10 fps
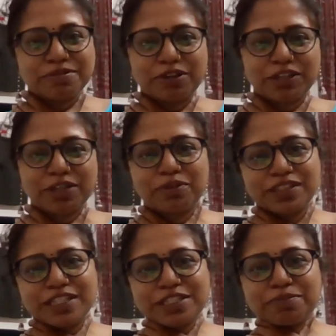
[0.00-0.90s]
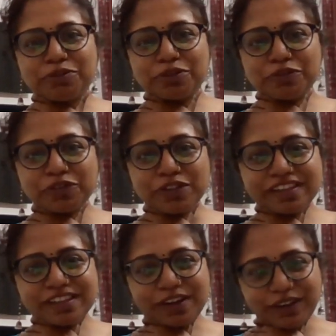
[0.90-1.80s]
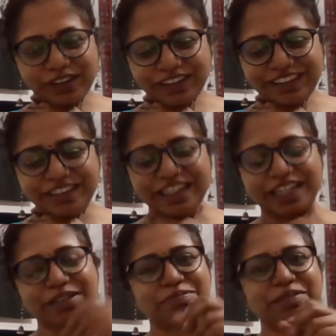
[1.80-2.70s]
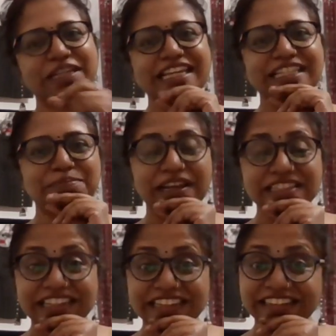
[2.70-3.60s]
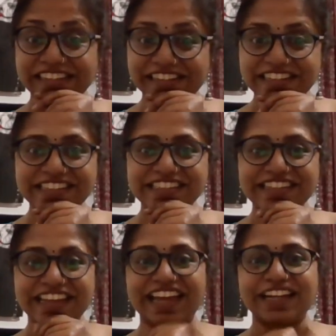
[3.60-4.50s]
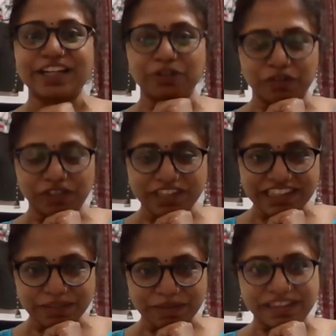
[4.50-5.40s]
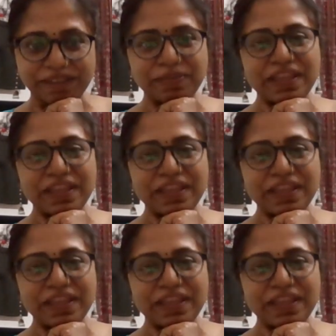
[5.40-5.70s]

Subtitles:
talking about this beautiful author, and he's a Brazilian lyricist and a novelist as well,